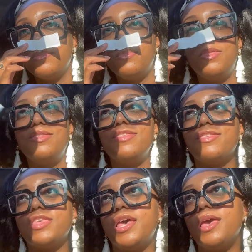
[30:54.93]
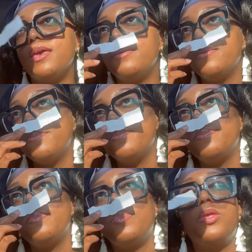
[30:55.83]
this is like,
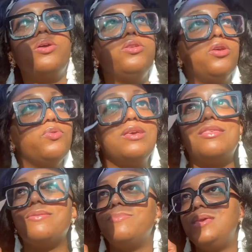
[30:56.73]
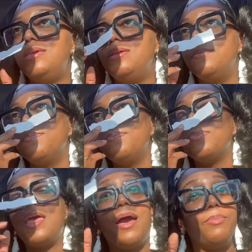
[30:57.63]
notice me.
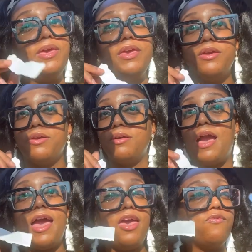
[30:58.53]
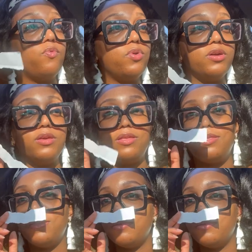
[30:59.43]
I'm here. I have woods.